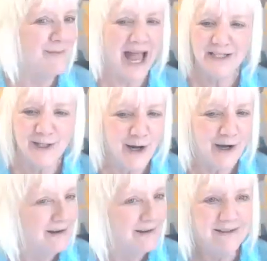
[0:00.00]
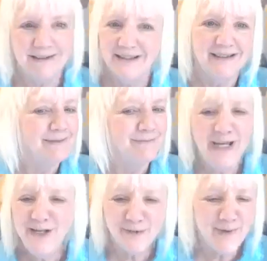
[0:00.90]
imagine her
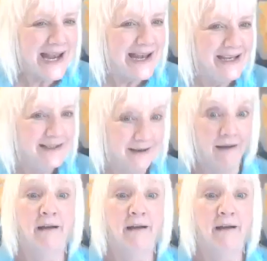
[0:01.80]
being threatening?